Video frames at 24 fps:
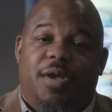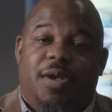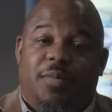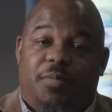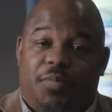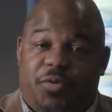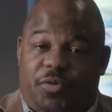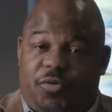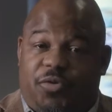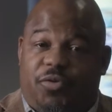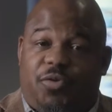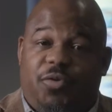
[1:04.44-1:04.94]

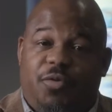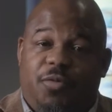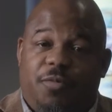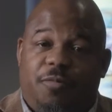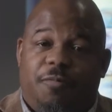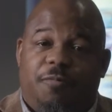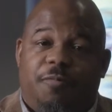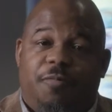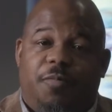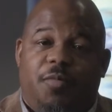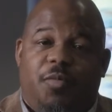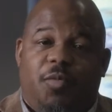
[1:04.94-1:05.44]
pursue,
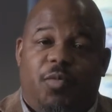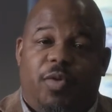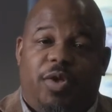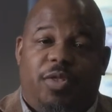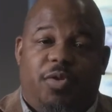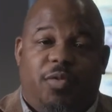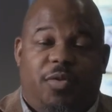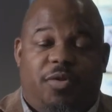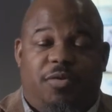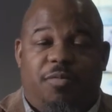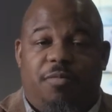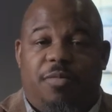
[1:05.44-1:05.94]

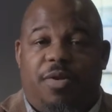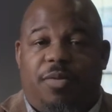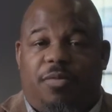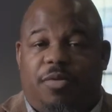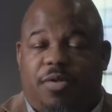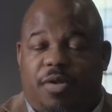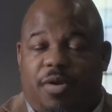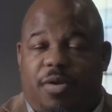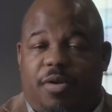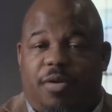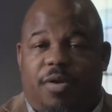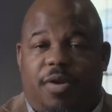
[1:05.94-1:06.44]
whether it's
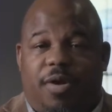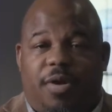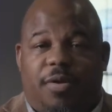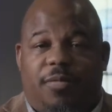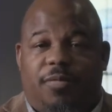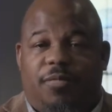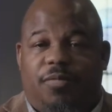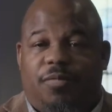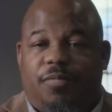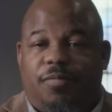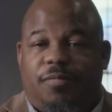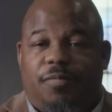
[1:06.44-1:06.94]
their
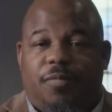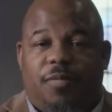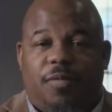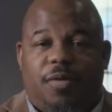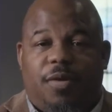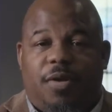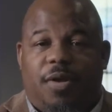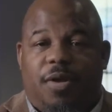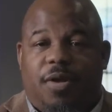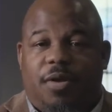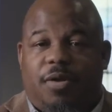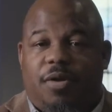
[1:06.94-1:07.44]

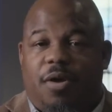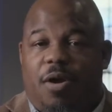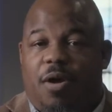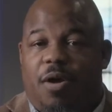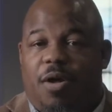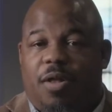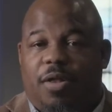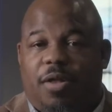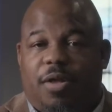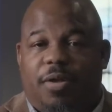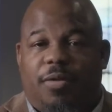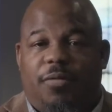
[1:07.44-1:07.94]

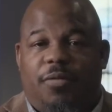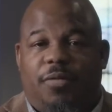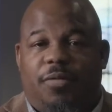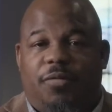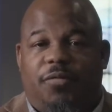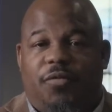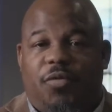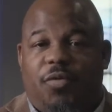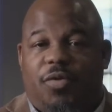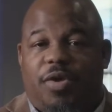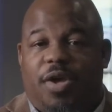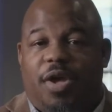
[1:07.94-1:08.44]
calling and
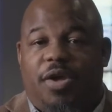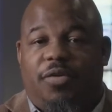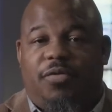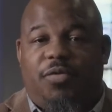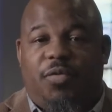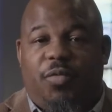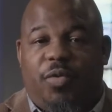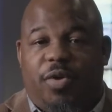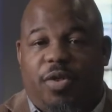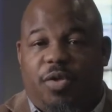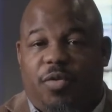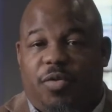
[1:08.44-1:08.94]

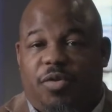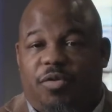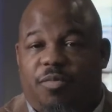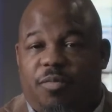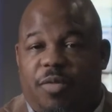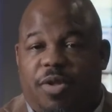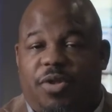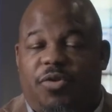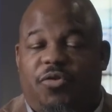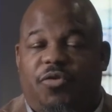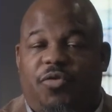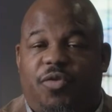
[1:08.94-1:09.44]
vocation, whether it's
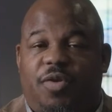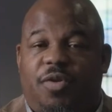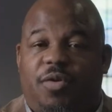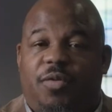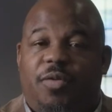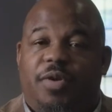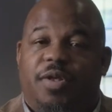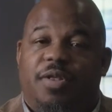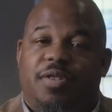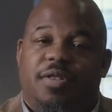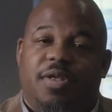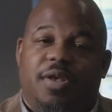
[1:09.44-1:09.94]
ministry or
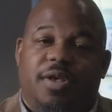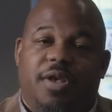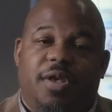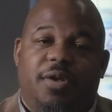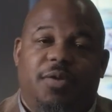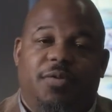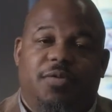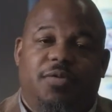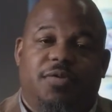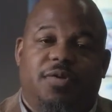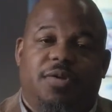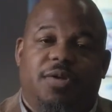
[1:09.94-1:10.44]
anything
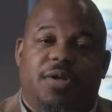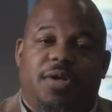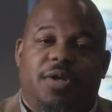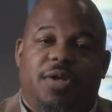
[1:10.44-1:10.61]
else.